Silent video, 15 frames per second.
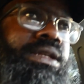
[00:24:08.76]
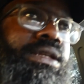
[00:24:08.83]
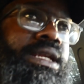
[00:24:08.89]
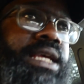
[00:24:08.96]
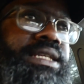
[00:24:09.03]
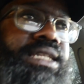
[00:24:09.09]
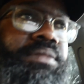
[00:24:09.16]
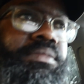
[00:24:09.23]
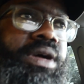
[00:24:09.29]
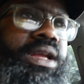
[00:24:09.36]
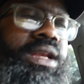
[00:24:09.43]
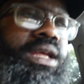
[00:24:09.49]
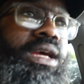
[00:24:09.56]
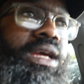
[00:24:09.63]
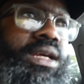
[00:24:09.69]
a decent
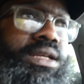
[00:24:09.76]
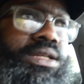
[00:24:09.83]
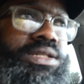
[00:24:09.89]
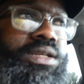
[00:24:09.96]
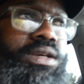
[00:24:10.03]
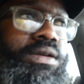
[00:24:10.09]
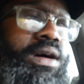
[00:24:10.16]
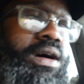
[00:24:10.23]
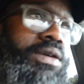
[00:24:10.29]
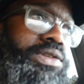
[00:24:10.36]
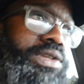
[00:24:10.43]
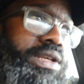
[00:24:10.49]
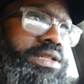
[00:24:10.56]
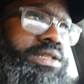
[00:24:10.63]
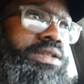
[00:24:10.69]
Monday, so I'll
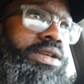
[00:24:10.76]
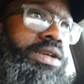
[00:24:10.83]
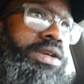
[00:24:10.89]
just